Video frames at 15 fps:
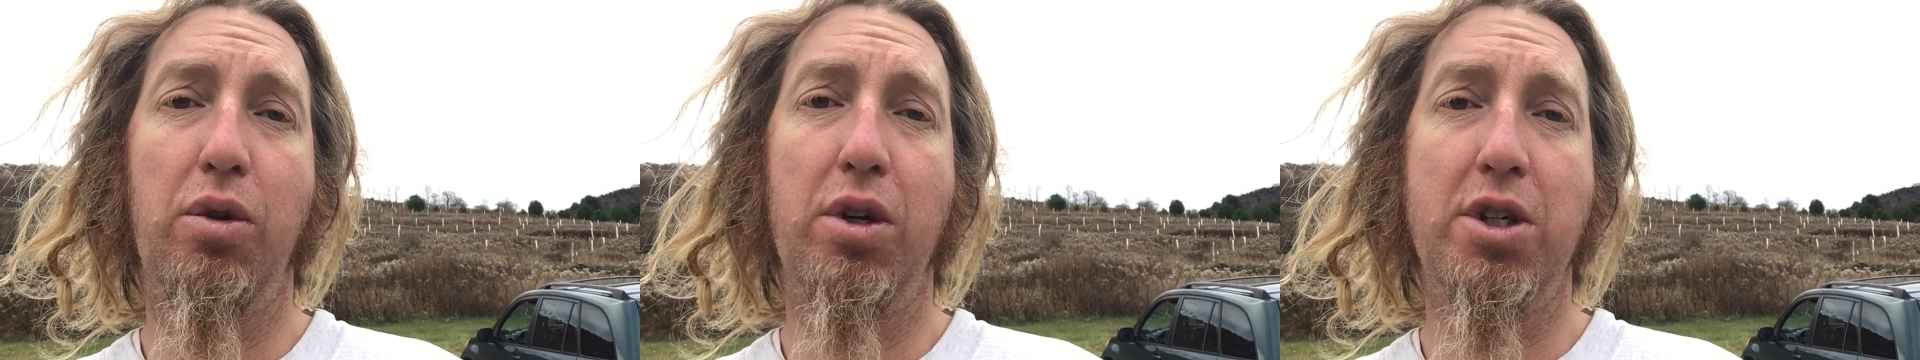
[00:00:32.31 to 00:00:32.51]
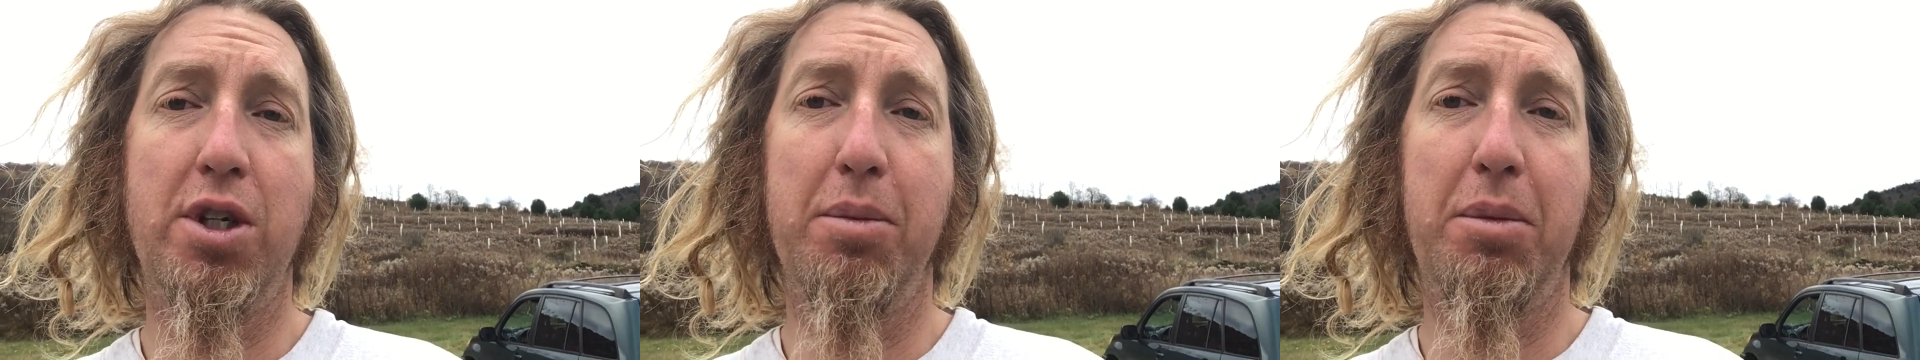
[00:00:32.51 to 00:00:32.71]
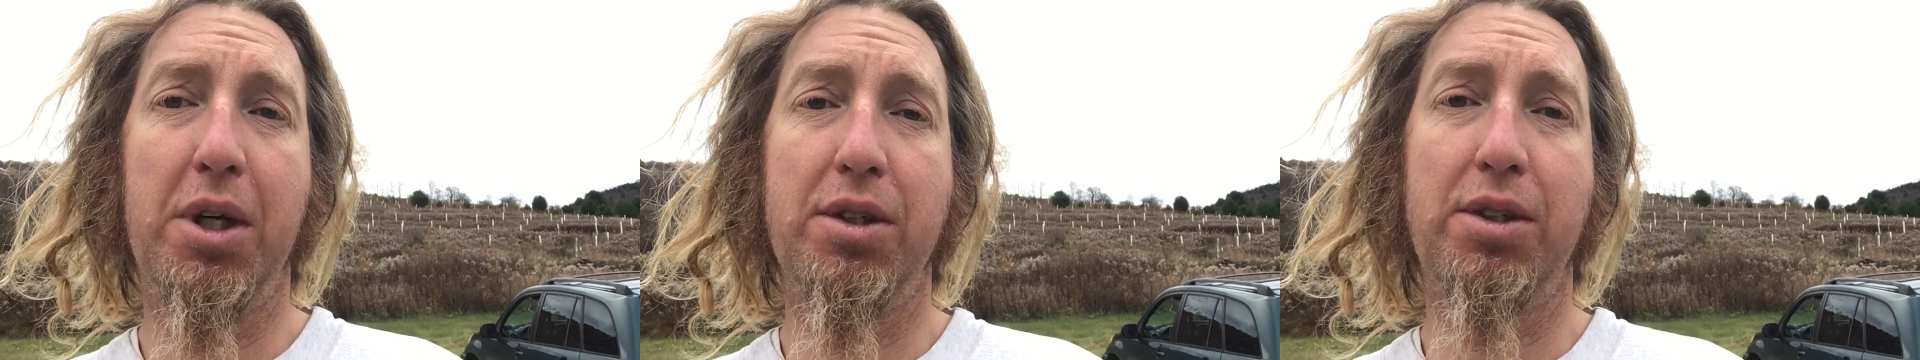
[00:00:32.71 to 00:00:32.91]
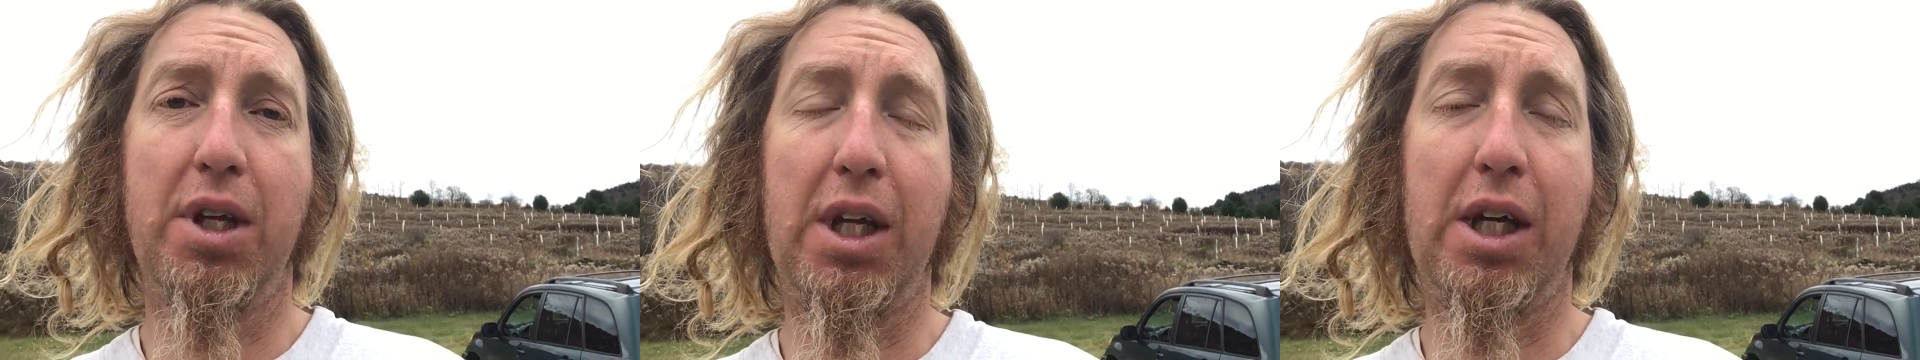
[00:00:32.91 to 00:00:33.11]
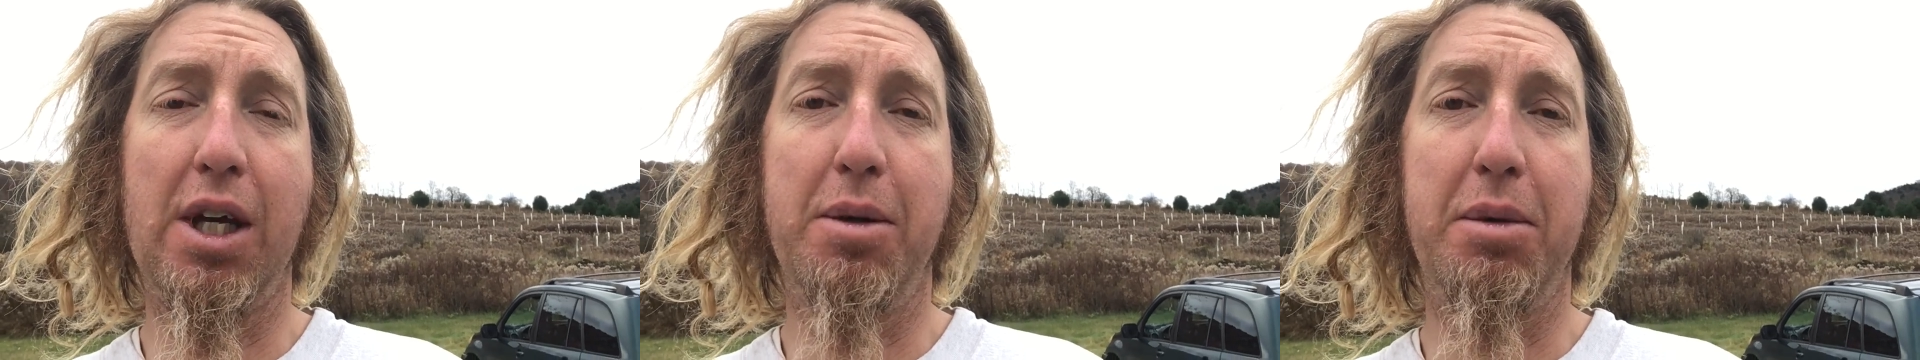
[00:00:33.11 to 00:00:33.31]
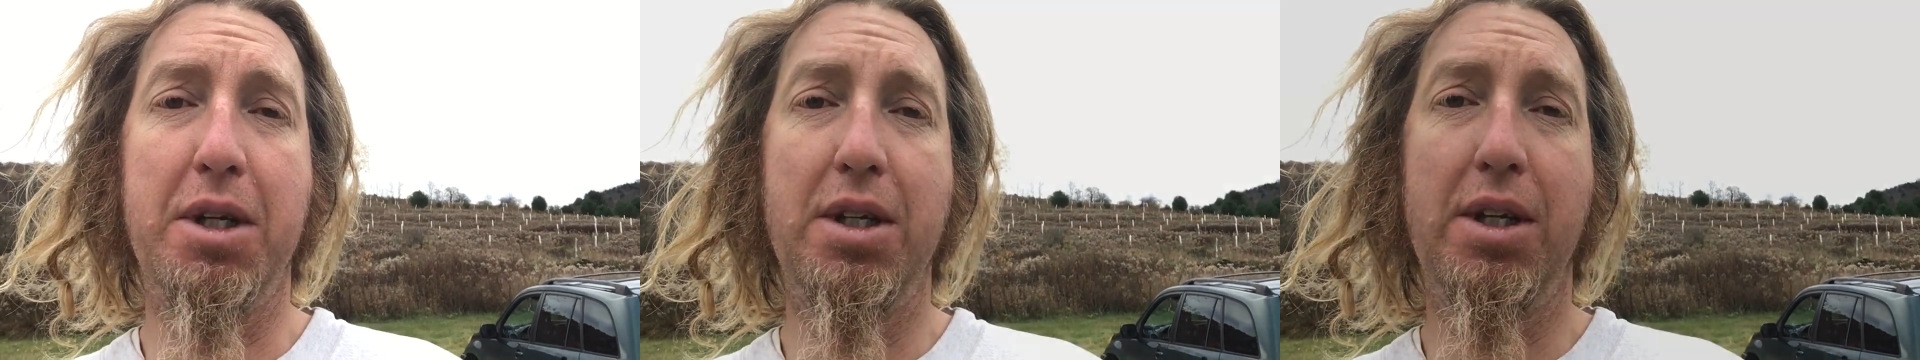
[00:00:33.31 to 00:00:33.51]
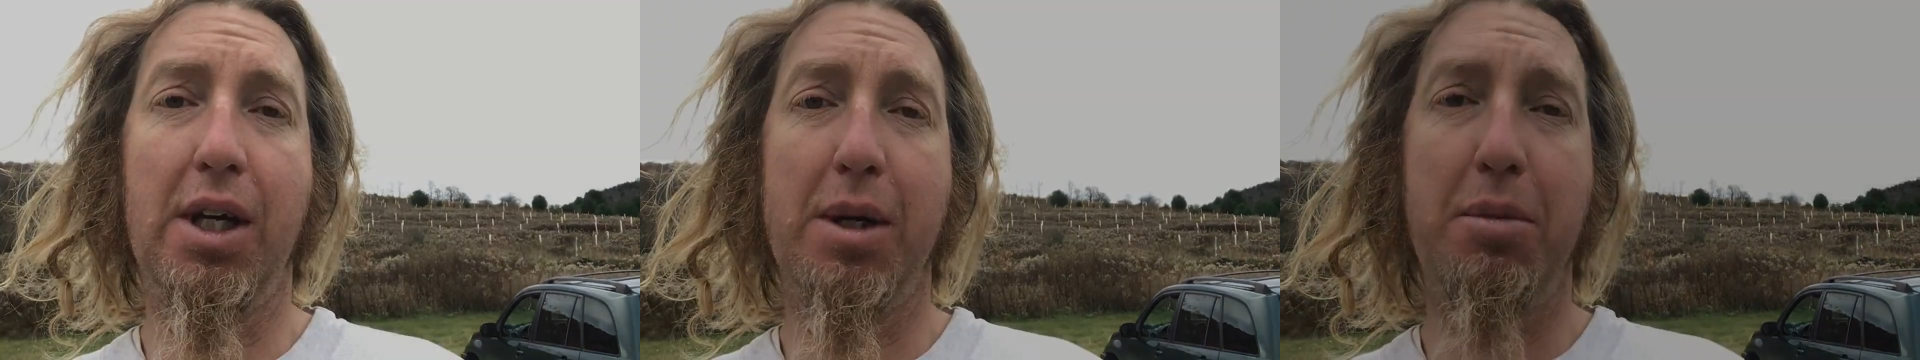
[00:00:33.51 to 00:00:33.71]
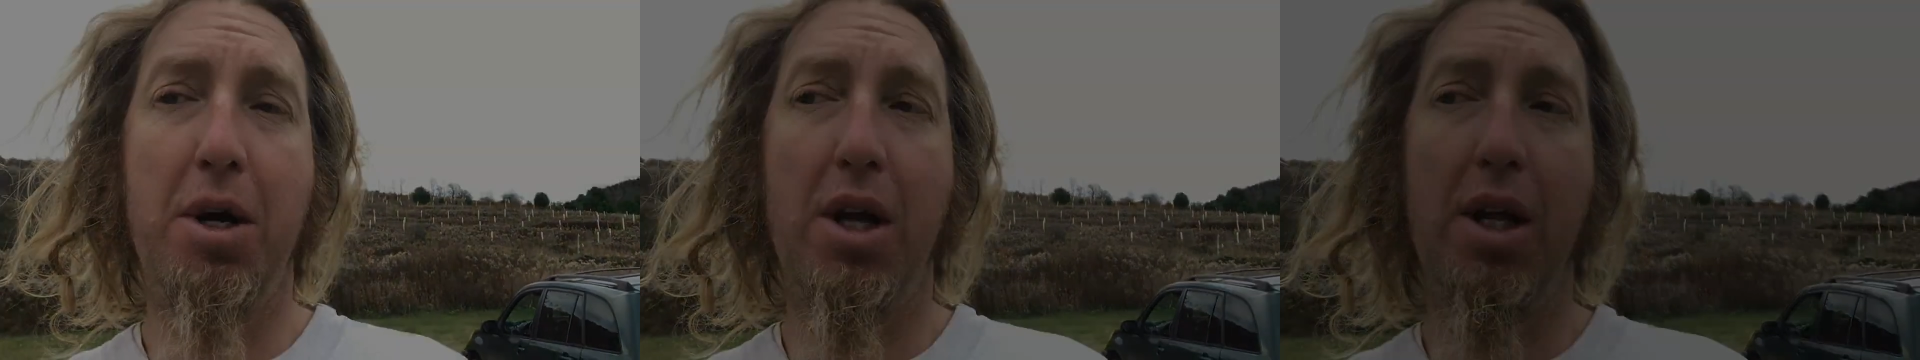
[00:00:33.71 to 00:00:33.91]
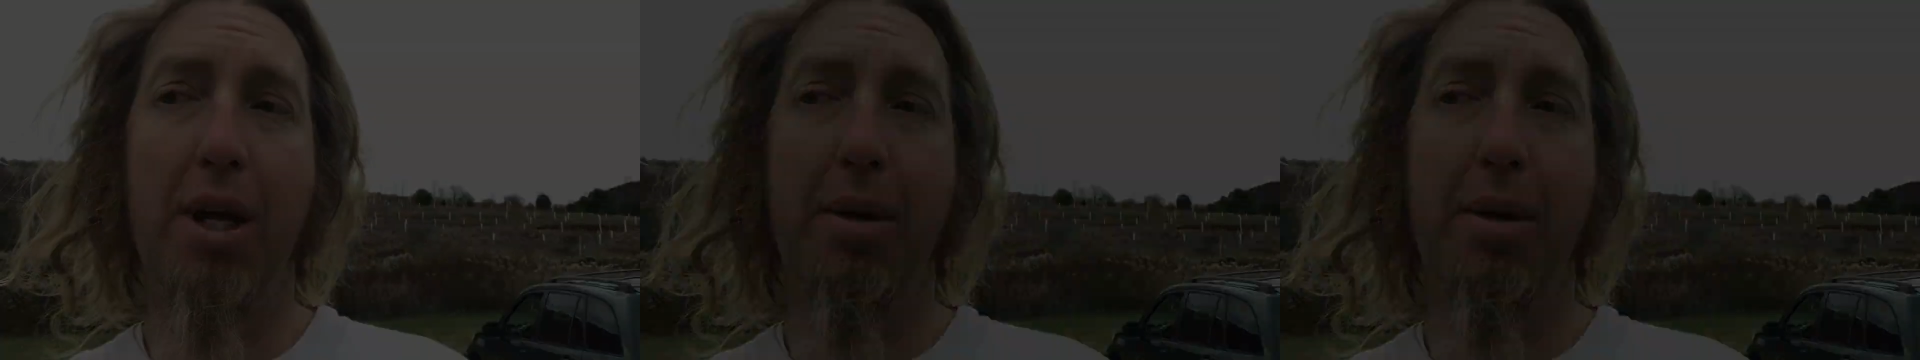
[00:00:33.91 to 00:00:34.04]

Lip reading: chipmunk's gonna come and dig them all up.